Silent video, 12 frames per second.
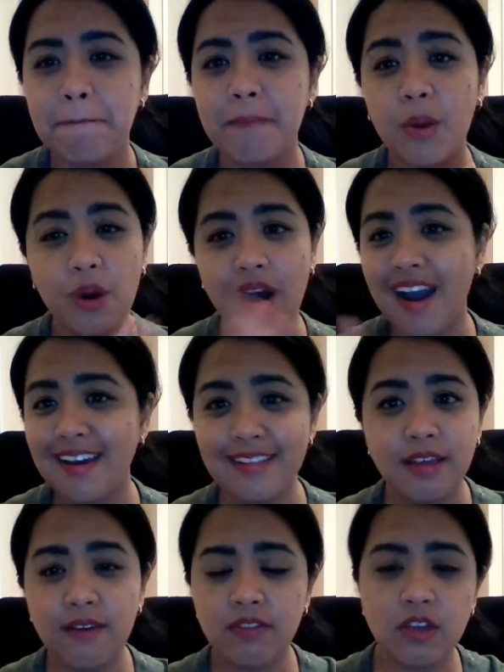where I
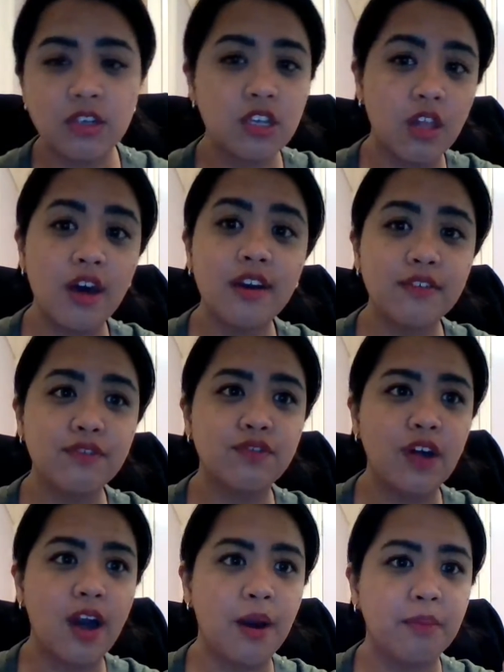live, there's a lot
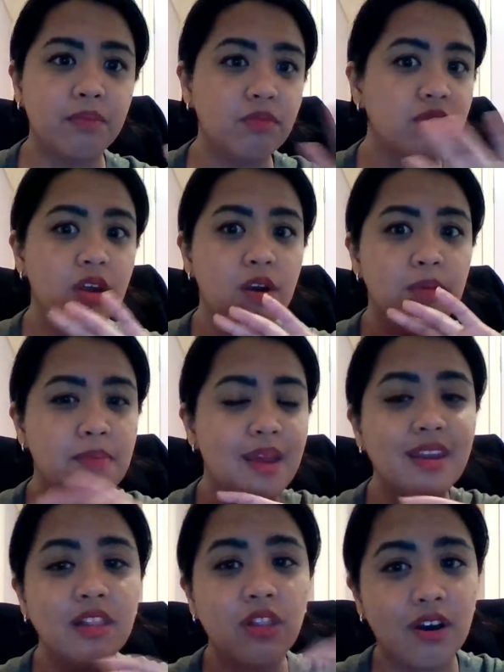of, there are
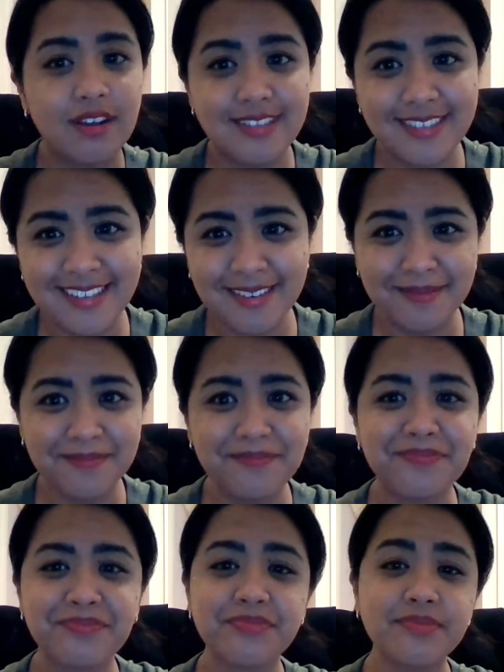many lawns
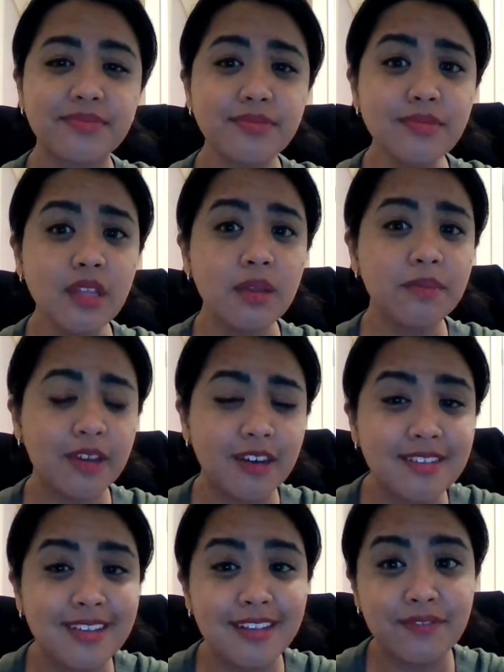
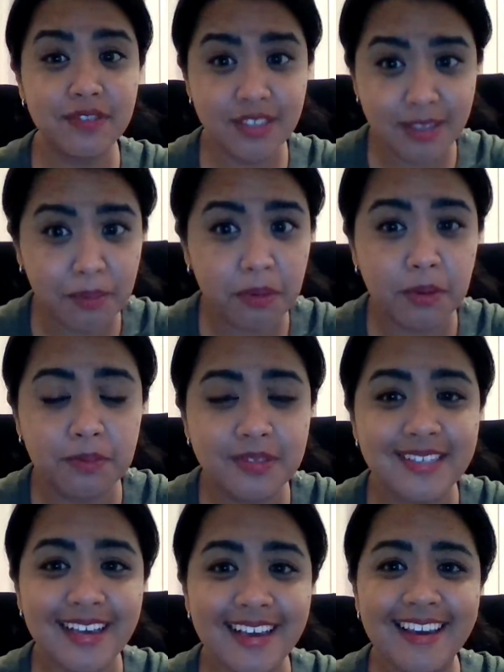because I live in the
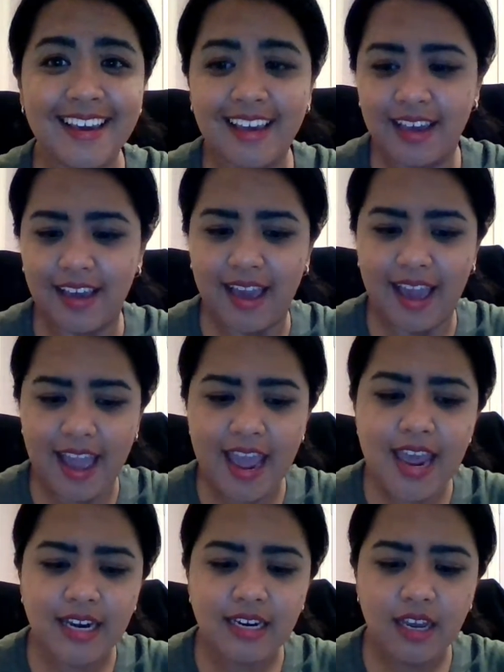suburbs.
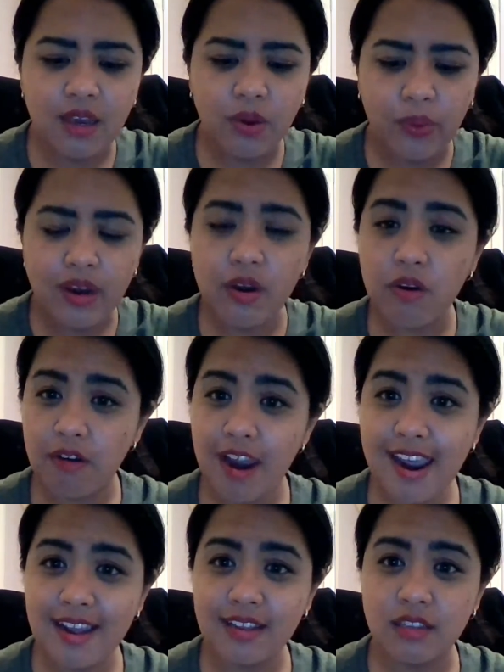And when it
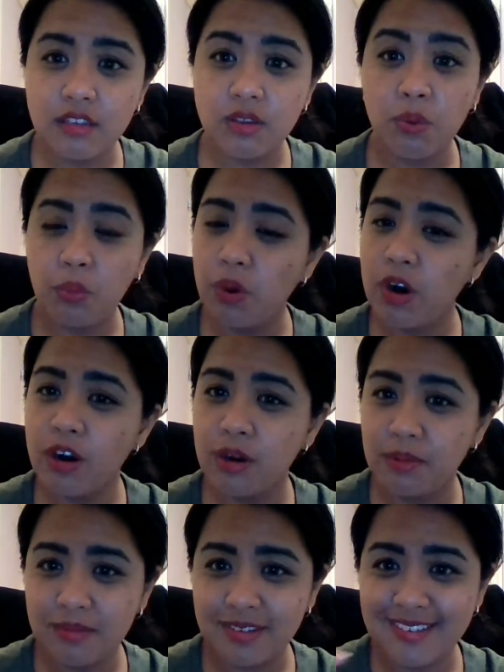rains,
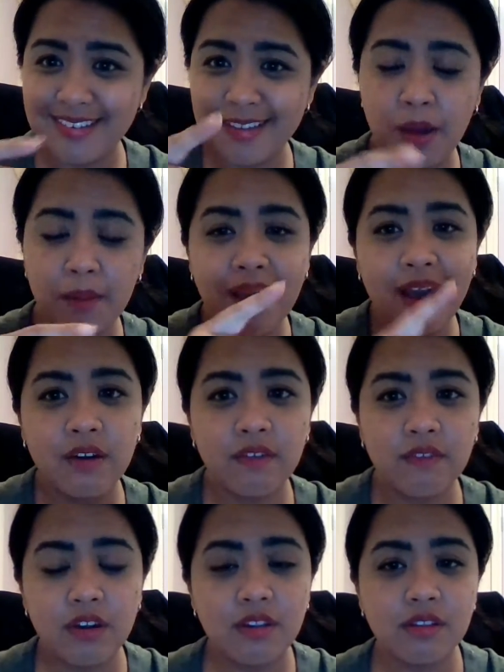worms just come out
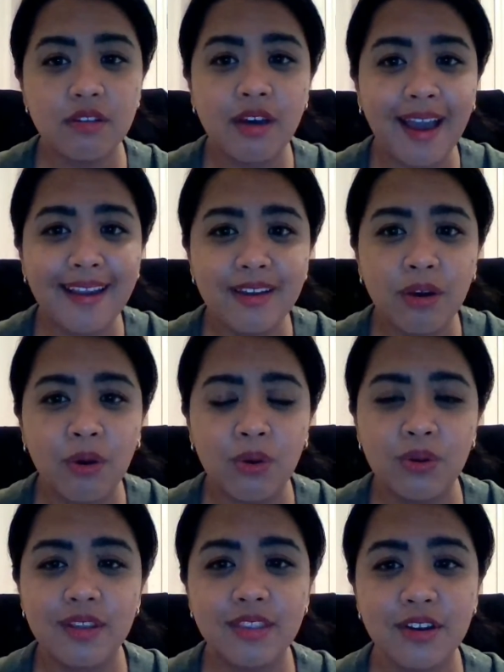of their little hidey
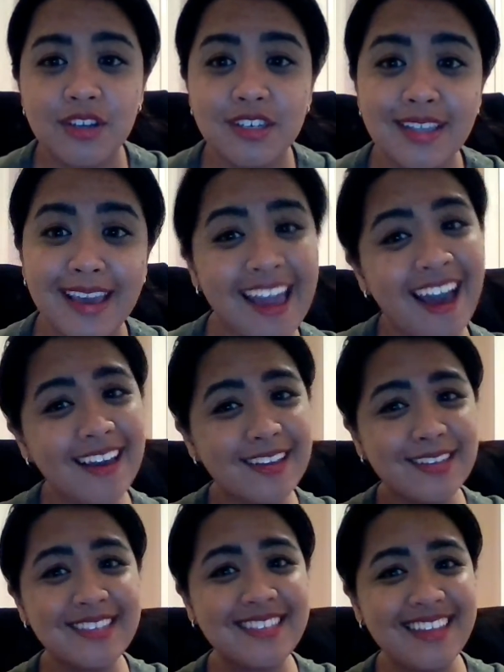hole and they're just like,
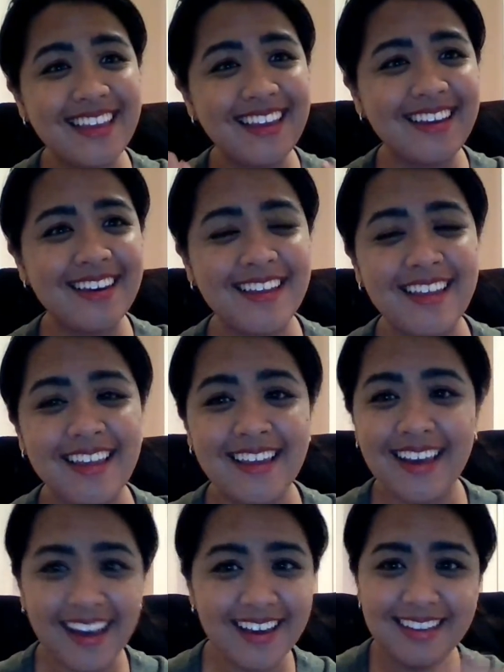"Hi, Justine!
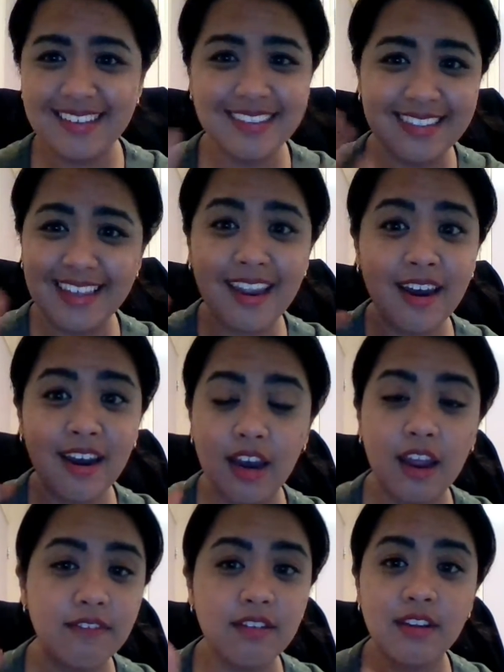Hi, Justine!"
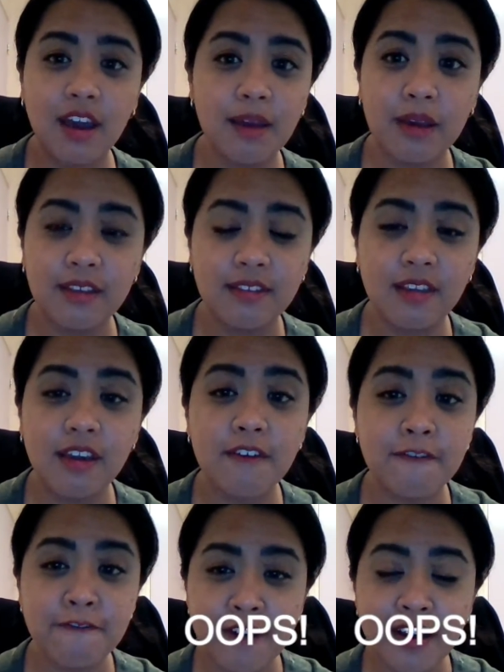And every time I see
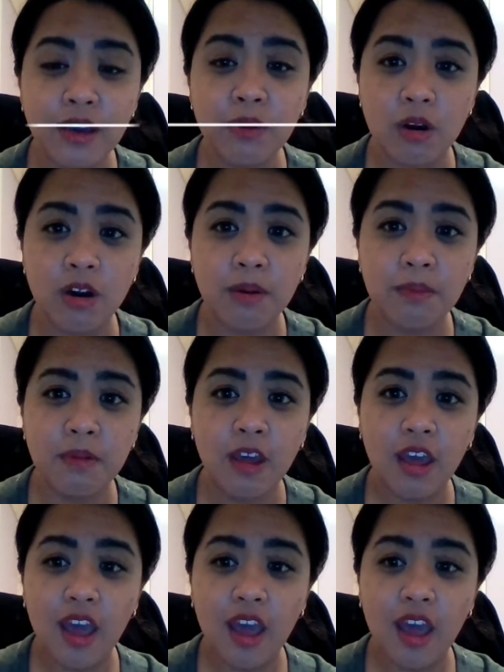a worm,